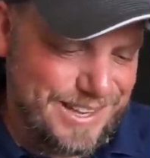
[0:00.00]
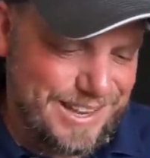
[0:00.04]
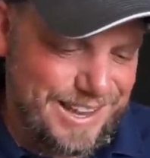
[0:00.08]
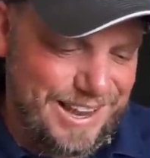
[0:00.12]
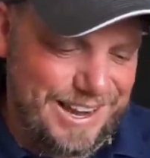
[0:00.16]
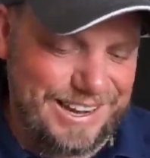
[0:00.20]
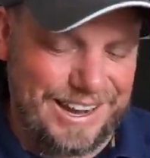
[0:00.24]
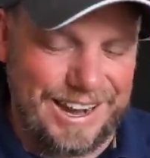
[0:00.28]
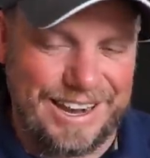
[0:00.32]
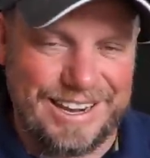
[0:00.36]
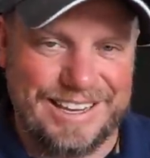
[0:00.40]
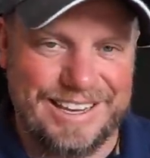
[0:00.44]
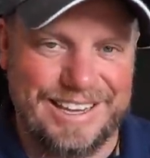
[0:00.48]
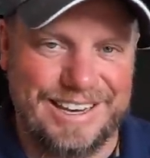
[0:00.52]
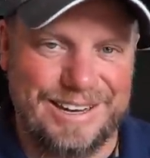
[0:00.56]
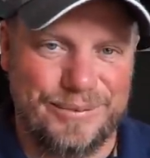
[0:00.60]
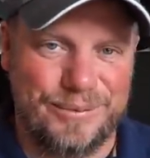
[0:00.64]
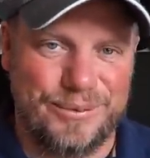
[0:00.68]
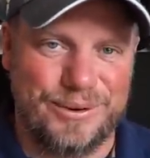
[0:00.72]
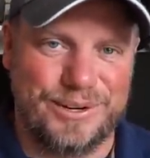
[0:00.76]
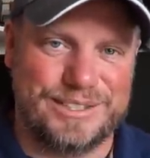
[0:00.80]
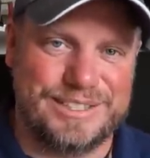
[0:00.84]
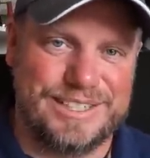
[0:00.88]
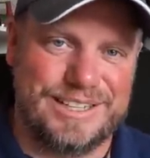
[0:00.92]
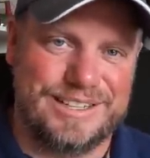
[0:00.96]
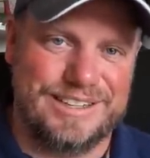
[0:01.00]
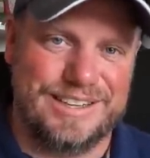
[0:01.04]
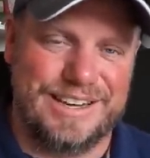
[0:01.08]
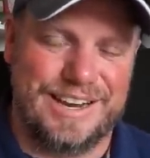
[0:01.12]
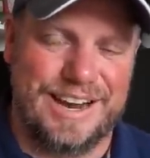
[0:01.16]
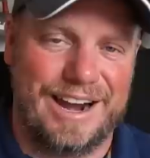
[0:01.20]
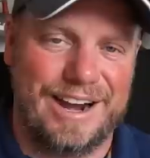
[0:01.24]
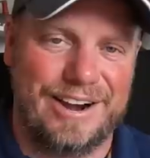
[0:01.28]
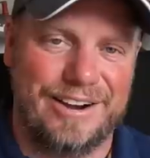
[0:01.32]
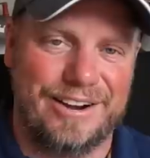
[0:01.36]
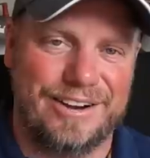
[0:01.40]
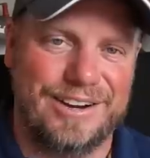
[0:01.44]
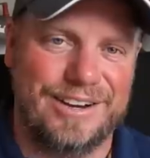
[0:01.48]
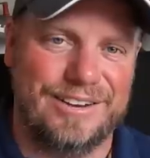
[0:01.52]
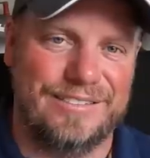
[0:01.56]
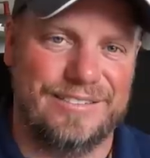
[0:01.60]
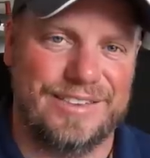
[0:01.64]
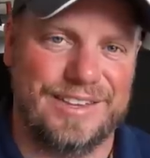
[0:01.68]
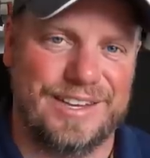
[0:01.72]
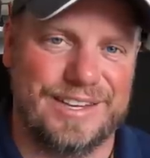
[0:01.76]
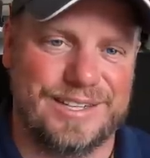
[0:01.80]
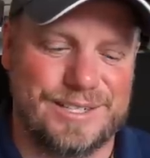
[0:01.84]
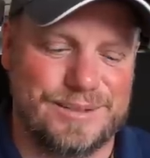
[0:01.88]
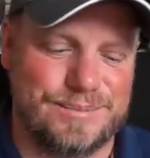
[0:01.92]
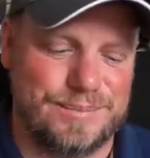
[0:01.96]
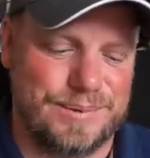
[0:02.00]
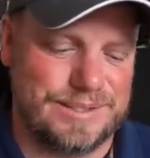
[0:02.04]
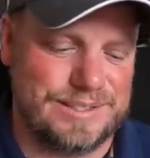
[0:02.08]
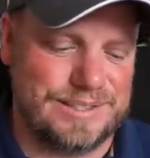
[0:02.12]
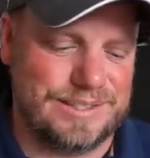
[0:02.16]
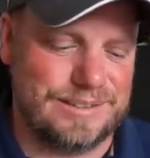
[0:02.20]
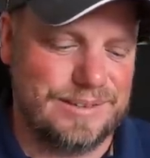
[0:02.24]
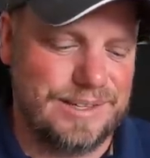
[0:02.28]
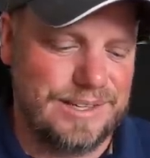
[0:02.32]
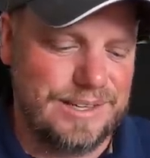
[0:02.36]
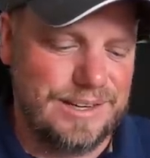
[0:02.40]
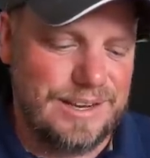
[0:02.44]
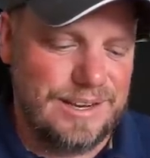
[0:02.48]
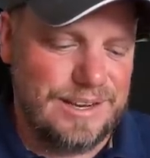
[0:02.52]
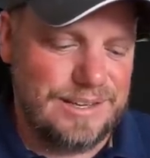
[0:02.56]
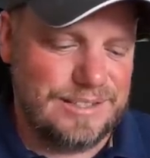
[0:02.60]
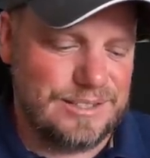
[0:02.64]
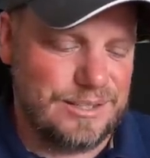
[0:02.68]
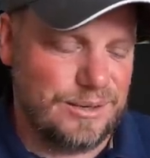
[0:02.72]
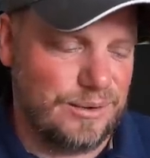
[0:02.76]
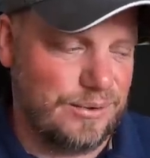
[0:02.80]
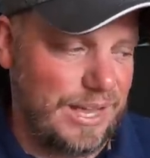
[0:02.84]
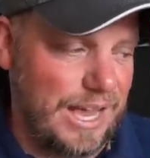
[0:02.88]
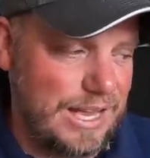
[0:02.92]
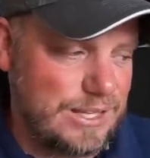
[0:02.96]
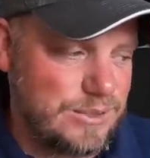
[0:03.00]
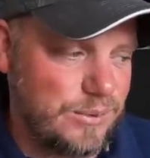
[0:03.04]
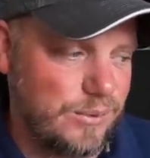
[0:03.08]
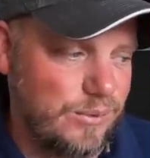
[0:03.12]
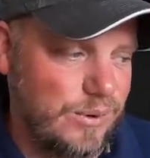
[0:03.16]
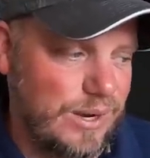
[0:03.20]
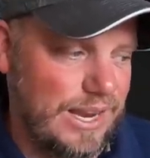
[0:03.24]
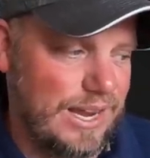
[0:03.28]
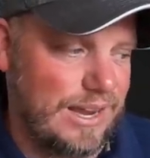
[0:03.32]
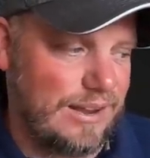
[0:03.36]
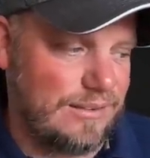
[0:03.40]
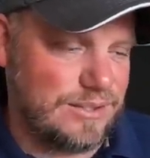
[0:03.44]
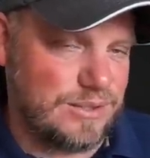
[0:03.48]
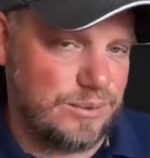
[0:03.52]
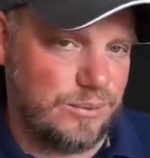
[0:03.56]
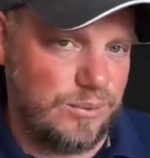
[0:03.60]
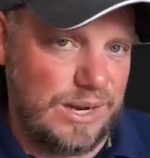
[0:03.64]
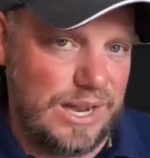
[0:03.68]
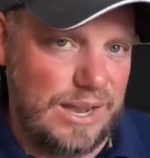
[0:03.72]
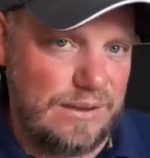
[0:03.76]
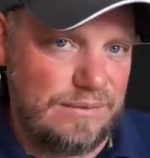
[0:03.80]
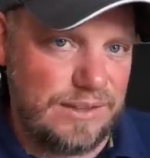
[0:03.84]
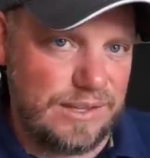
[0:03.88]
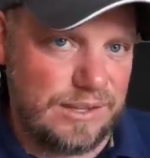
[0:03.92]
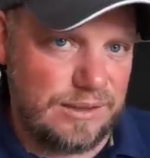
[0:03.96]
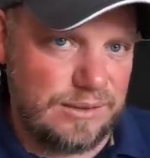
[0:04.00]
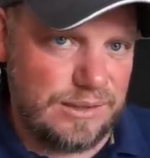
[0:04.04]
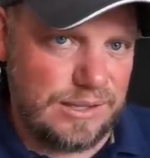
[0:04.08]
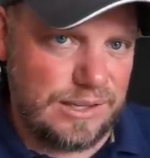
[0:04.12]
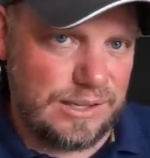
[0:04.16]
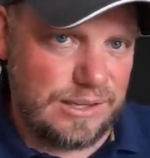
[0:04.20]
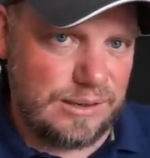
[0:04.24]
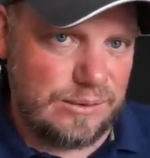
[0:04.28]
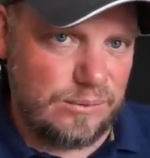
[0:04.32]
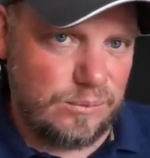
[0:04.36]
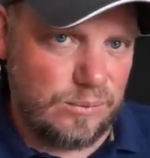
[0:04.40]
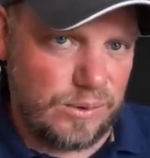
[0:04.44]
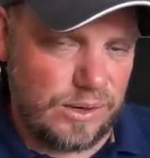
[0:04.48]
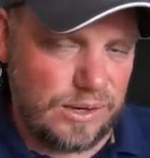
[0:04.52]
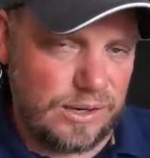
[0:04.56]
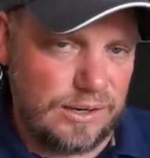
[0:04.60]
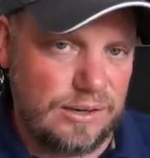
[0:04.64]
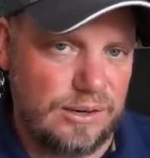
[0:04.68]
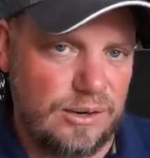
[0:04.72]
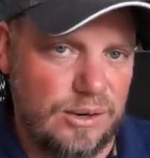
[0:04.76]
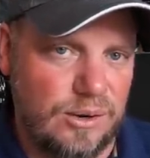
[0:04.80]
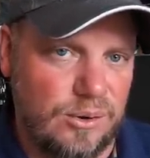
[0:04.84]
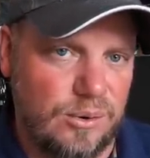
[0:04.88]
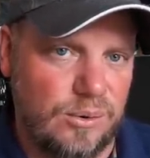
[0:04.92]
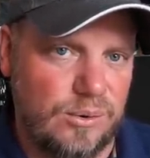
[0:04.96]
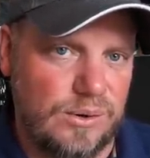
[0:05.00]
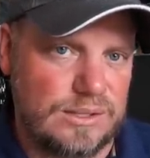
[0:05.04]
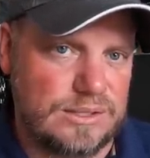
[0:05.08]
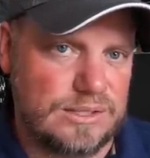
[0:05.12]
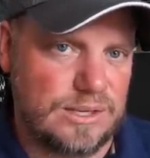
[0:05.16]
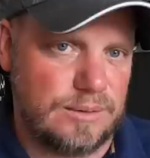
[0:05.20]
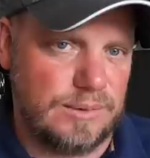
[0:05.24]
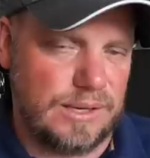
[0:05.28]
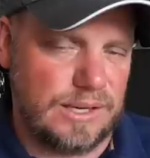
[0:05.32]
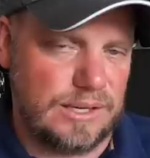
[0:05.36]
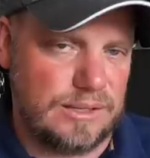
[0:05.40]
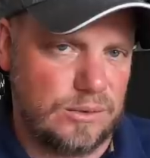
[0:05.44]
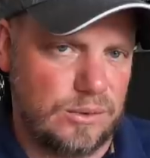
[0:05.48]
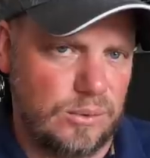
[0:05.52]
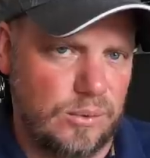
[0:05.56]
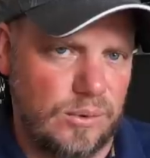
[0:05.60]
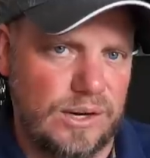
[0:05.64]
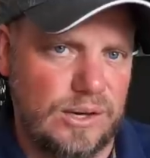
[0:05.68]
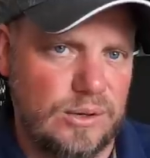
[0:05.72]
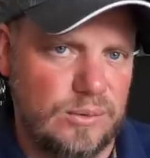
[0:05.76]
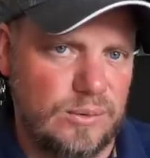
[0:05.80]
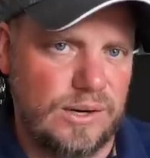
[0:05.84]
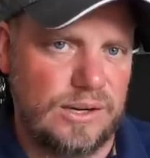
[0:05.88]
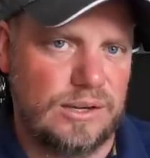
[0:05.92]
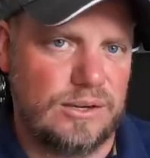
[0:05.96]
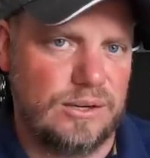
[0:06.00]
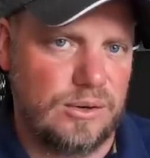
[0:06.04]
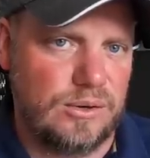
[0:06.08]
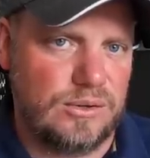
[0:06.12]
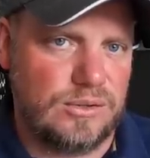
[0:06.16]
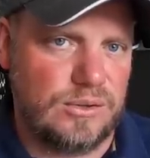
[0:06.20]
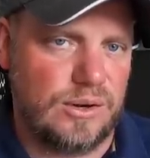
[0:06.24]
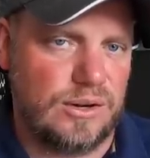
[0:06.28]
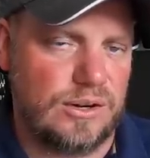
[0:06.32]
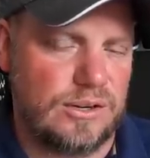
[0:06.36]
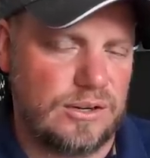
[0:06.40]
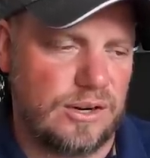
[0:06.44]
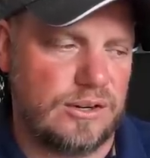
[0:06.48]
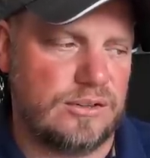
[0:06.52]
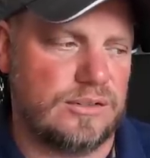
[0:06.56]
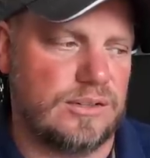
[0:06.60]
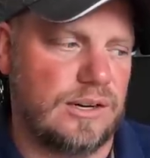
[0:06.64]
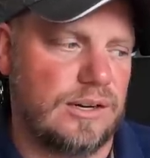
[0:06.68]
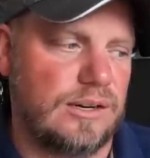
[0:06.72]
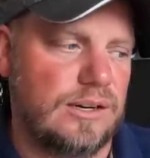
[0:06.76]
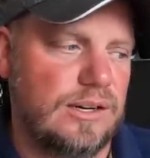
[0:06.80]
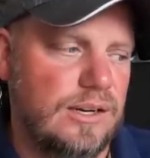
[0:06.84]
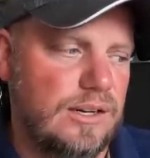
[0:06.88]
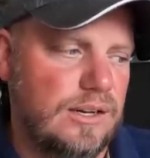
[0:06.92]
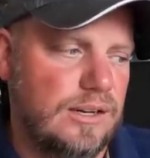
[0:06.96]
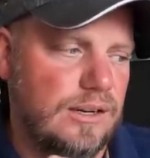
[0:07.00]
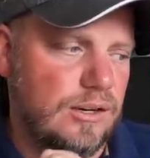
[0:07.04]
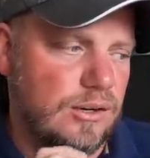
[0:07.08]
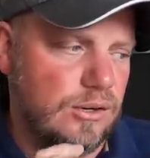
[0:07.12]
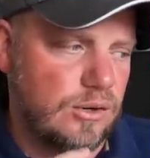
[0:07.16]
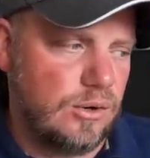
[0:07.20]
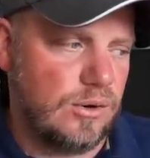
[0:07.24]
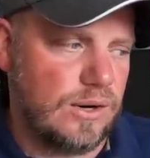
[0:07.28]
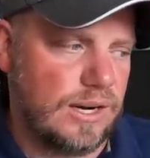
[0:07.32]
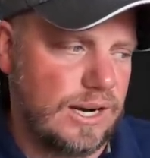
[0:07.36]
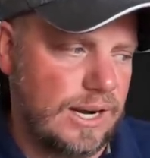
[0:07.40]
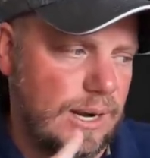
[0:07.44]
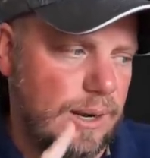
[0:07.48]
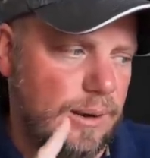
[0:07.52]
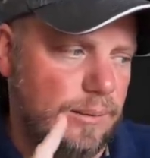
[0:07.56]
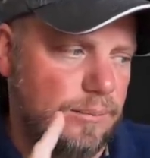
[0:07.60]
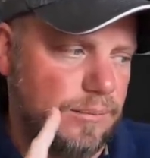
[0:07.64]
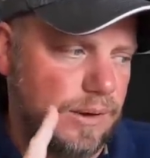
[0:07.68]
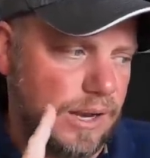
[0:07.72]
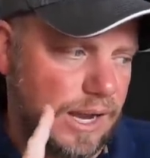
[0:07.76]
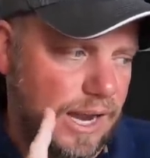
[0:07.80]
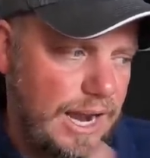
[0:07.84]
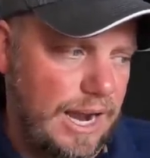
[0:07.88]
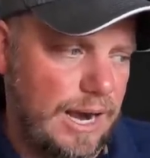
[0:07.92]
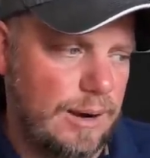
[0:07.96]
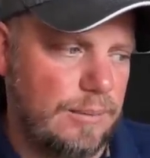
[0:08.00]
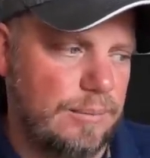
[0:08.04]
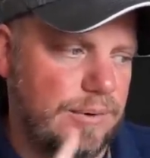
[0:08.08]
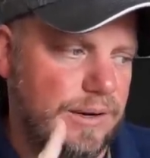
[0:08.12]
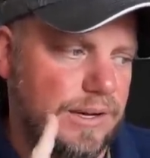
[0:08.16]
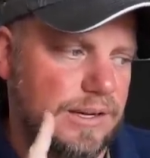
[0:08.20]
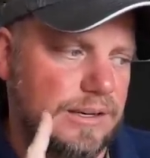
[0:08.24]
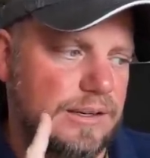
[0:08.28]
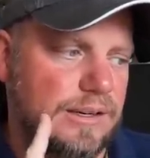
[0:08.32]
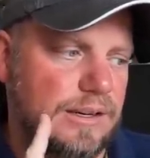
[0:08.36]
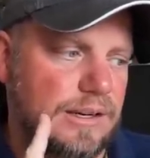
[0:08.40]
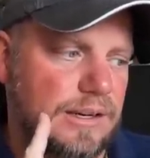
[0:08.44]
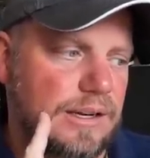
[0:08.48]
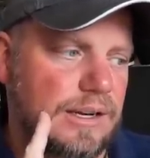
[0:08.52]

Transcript: I get it where it's in the hierarchy of things, but so that's what we have. So we have the we're gonna know it's gonna be a 2022 Toyota Tundra crew cab hybrid,